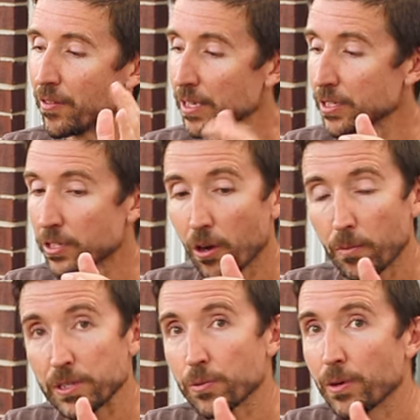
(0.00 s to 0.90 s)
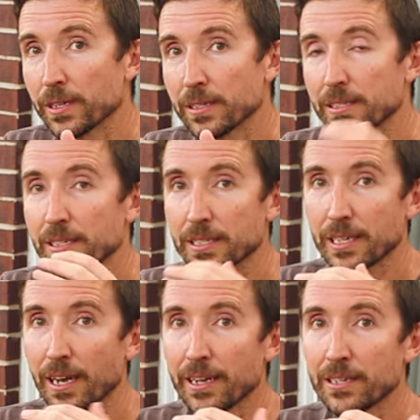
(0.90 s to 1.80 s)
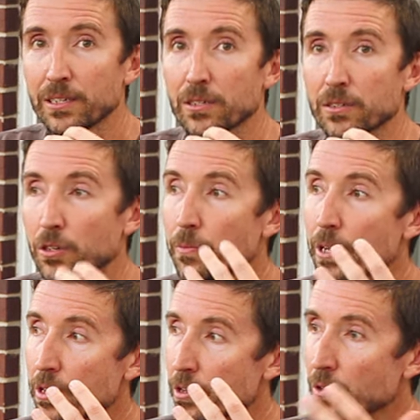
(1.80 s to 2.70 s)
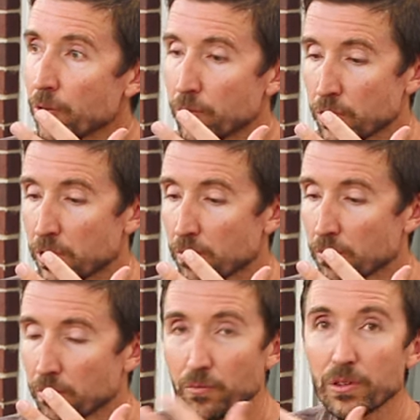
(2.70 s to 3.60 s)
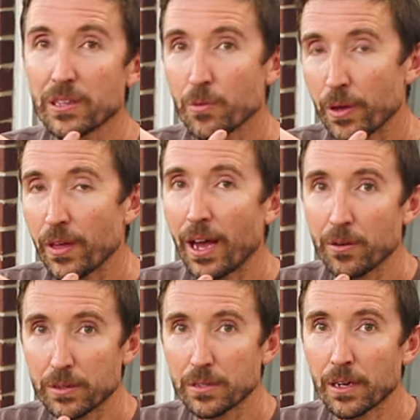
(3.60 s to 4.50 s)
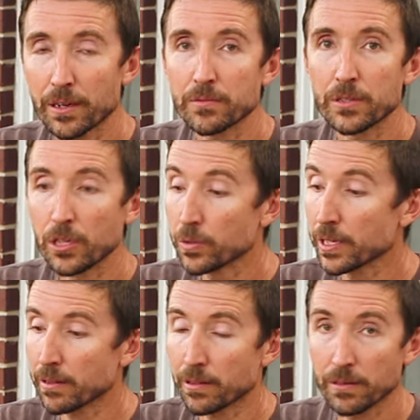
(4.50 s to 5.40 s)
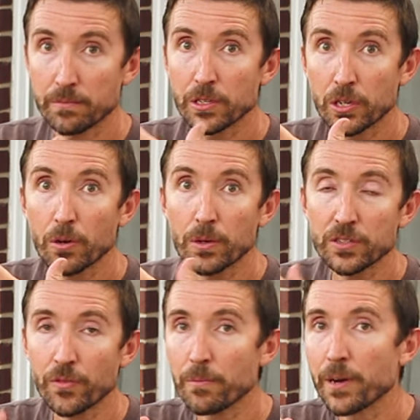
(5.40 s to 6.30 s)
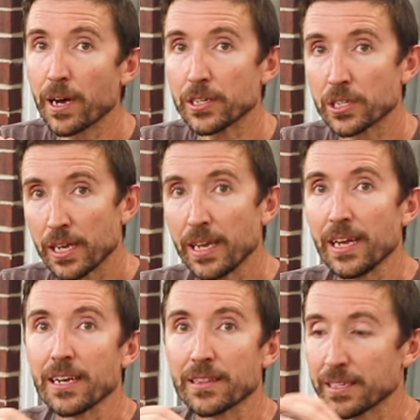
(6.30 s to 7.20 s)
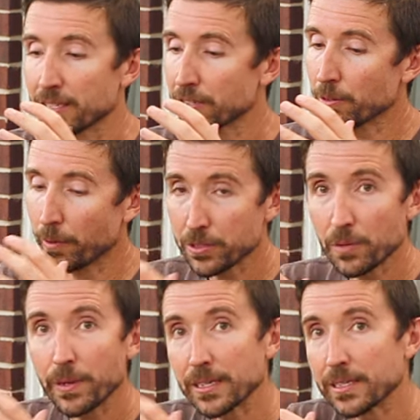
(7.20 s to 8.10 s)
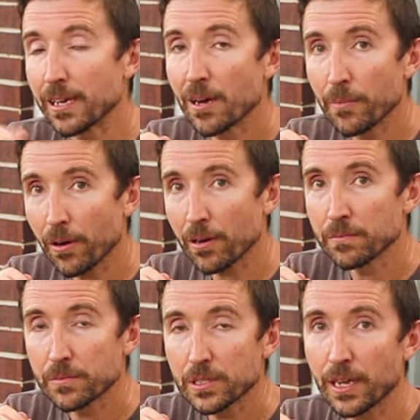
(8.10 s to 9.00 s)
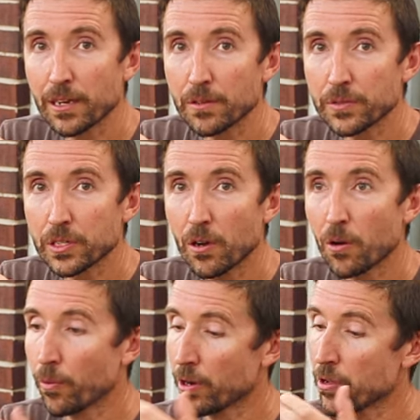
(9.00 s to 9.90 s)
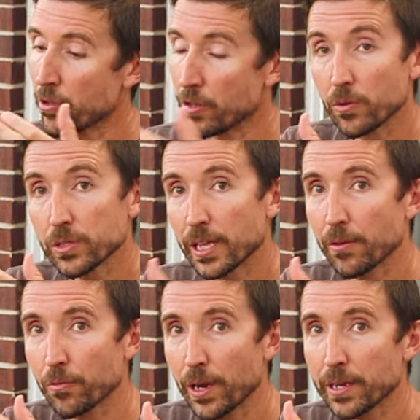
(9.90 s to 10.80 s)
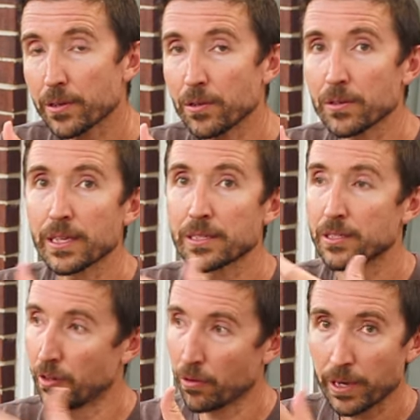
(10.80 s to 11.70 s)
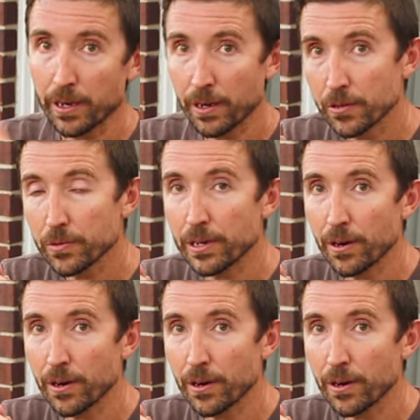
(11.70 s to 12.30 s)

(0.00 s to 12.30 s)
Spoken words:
This scope is one that's designed to be used really without using the turrets for much. This is supposed to be a DMR style of scope where you use that reticle that's zeroed at 100